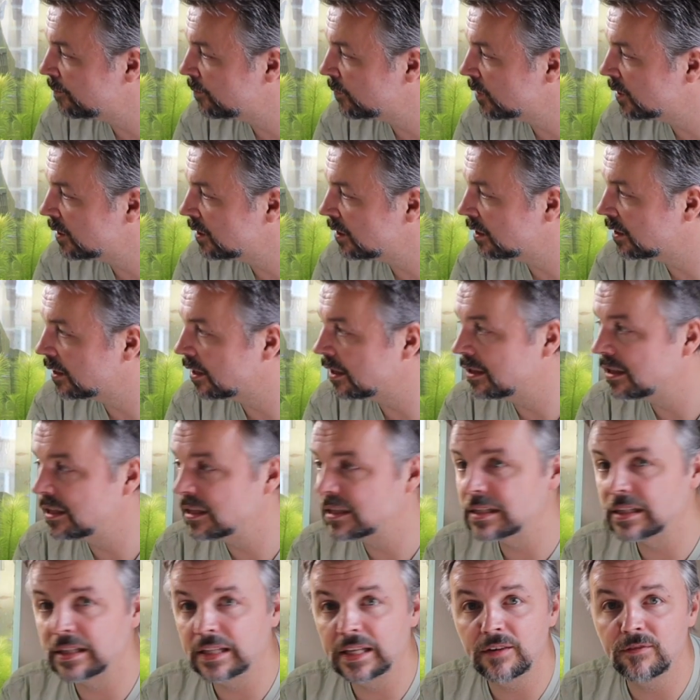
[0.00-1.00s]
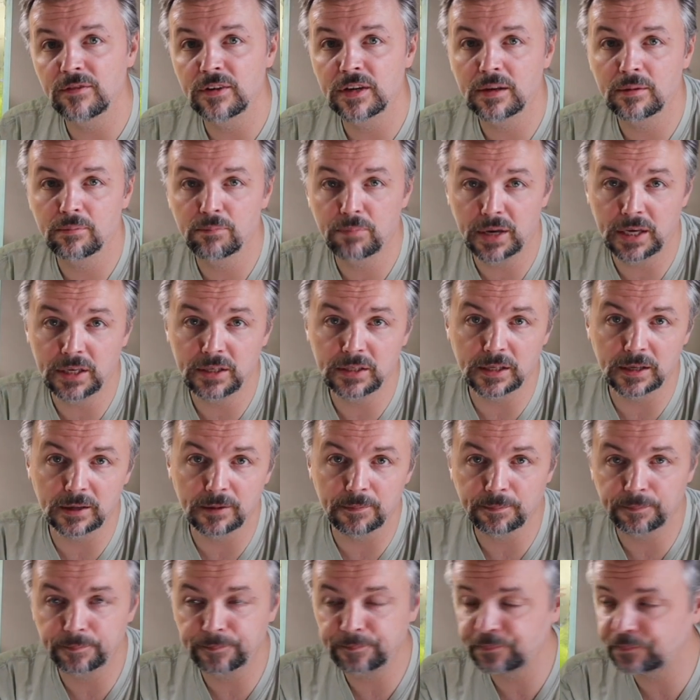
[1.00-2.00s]
this living
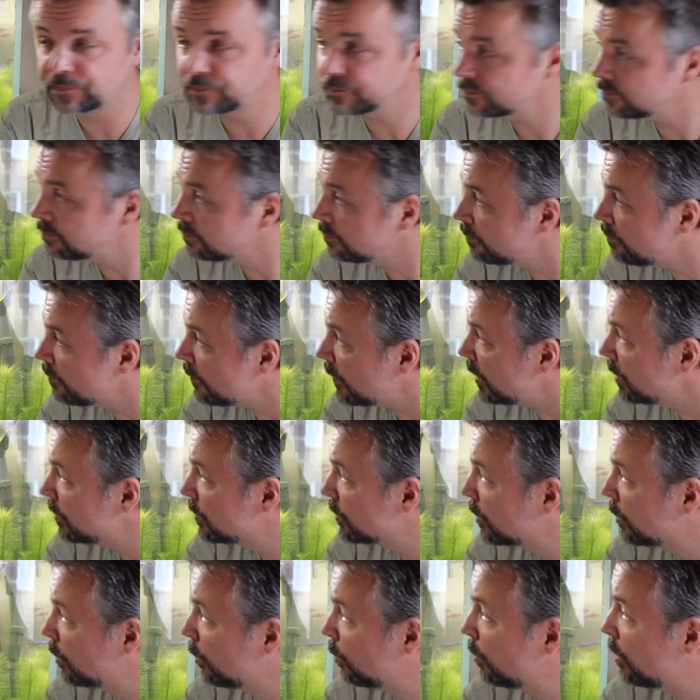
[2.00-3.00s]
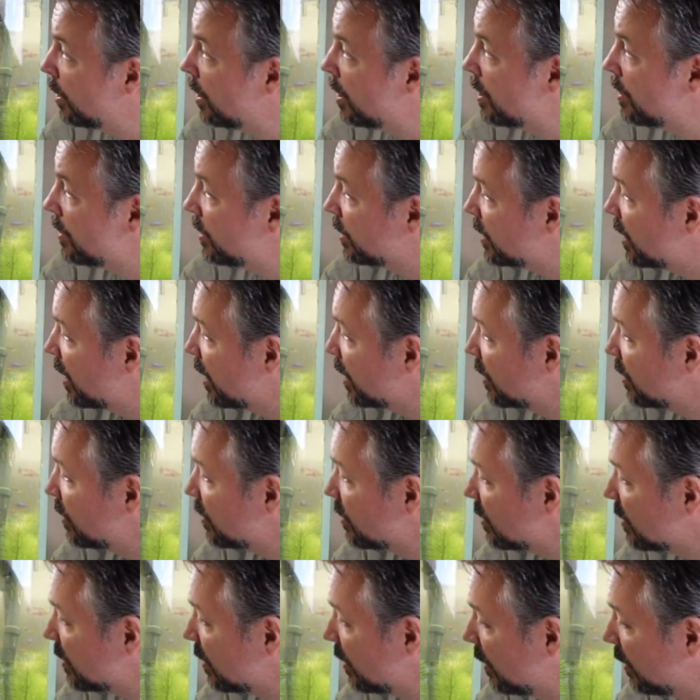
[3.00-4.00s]
painting. So the tank
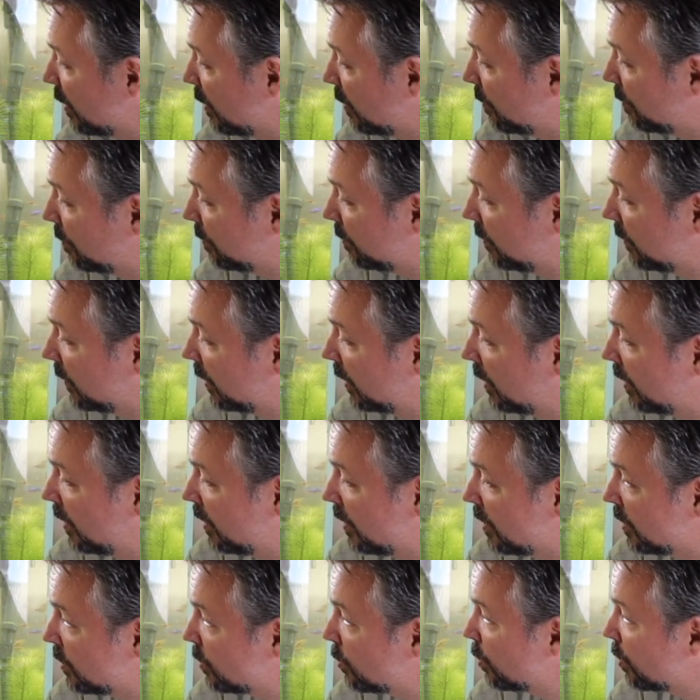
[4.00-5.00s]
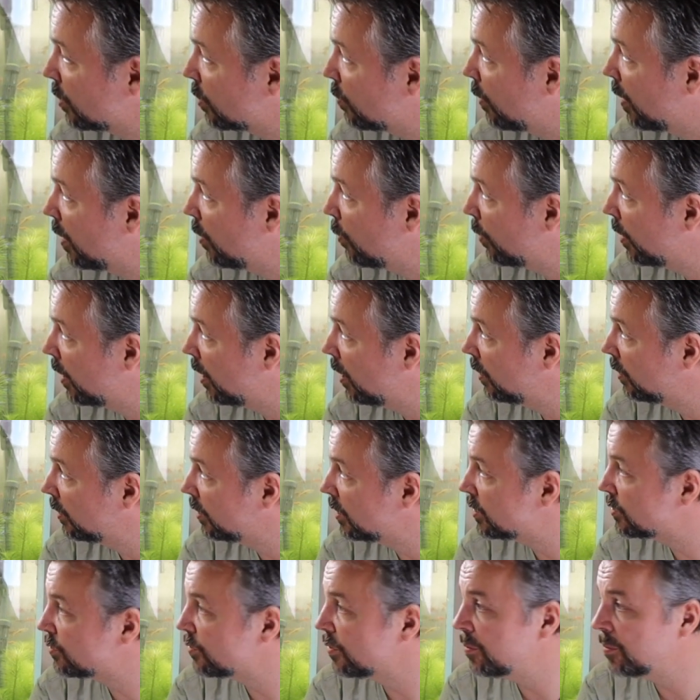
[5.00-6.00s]
is doing quite well.
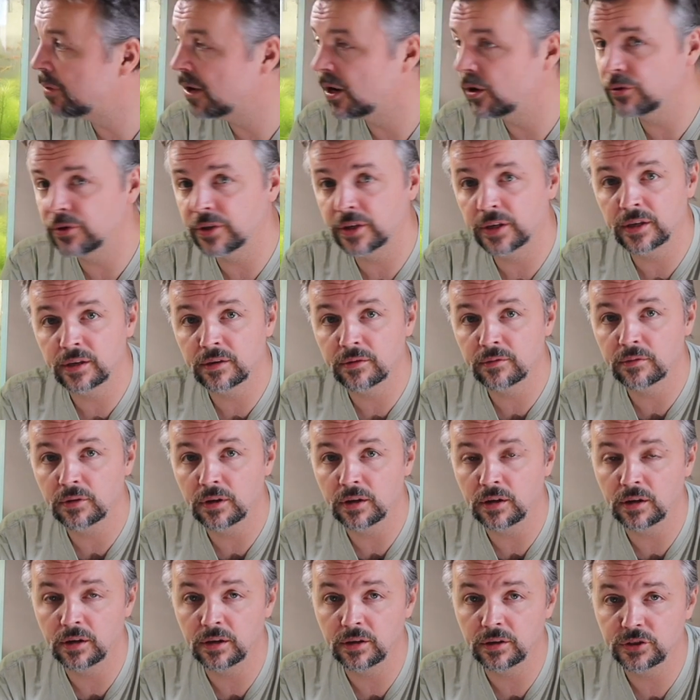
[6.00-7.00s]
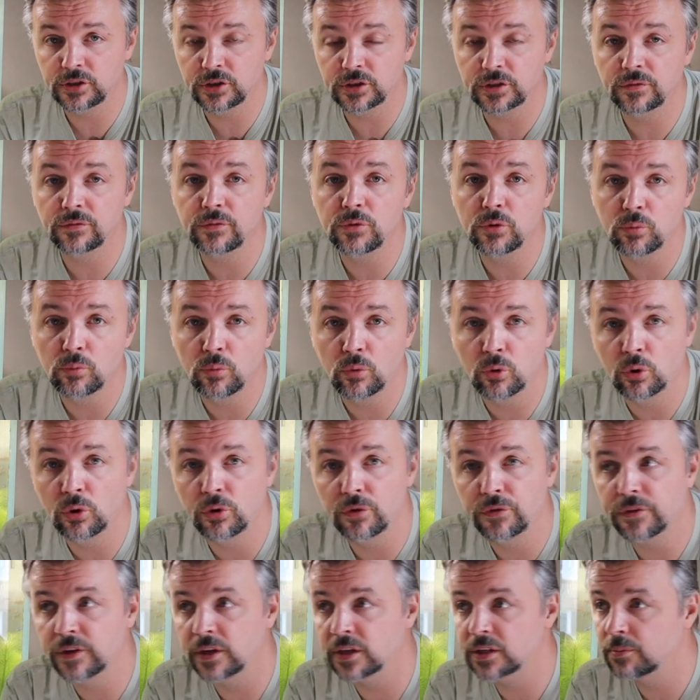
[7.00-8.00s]
It's rebounding. Just a few
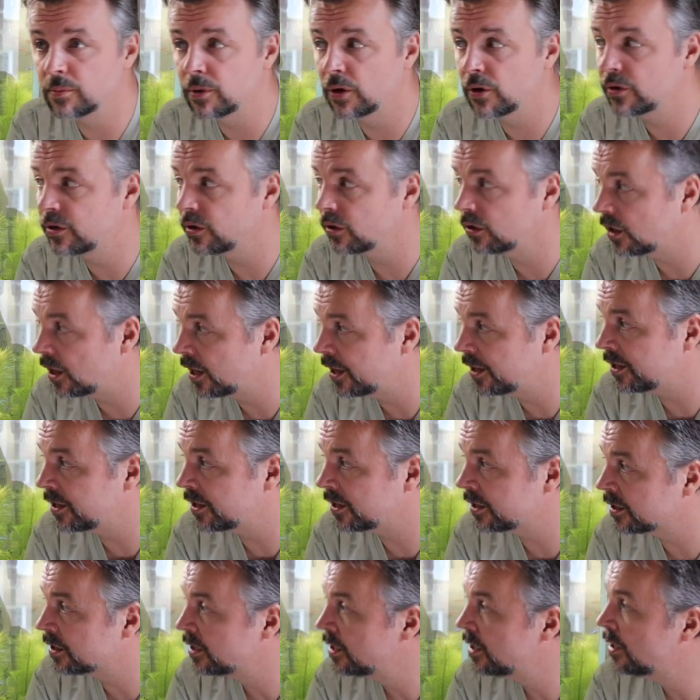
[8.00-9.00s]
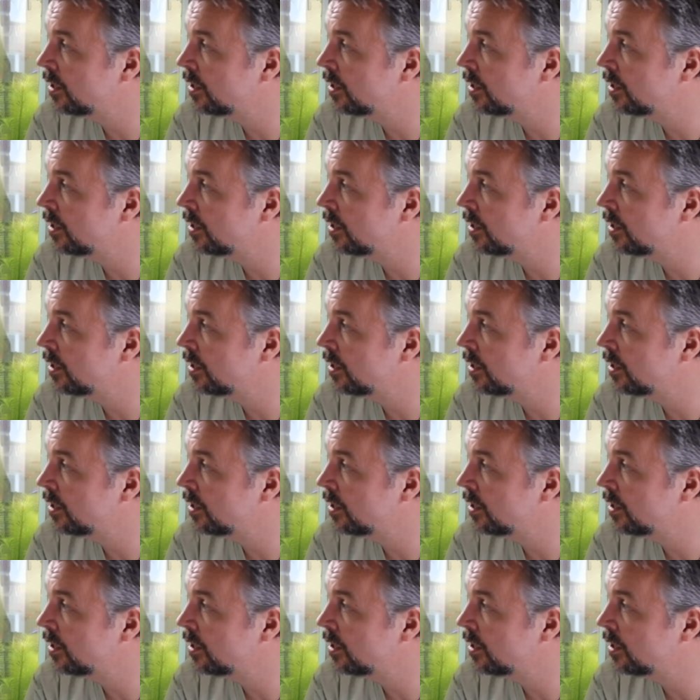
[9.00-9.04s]
more things about the lighting.